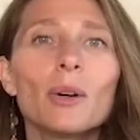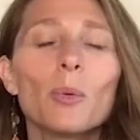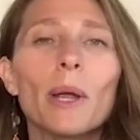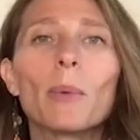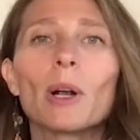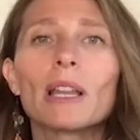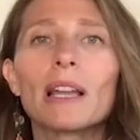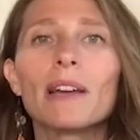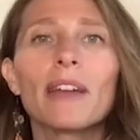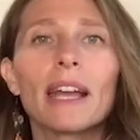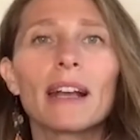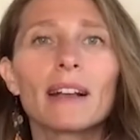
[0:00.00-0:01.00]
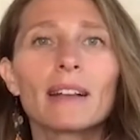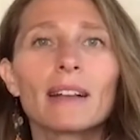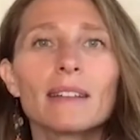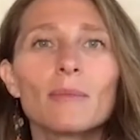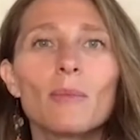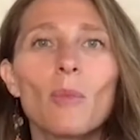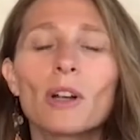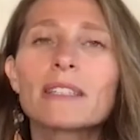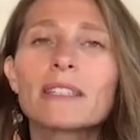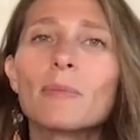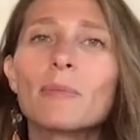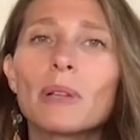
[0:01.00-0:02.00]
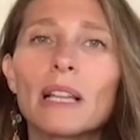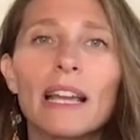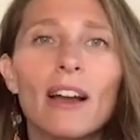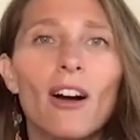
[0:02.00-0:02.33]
we were living more simply